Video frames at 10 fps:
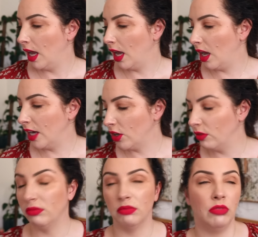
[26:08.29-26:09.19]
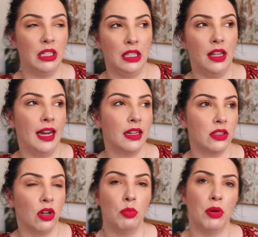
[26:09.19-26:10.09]
I don't really like
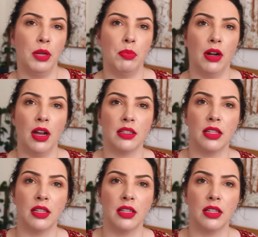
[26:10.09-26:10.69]
Soul Body products.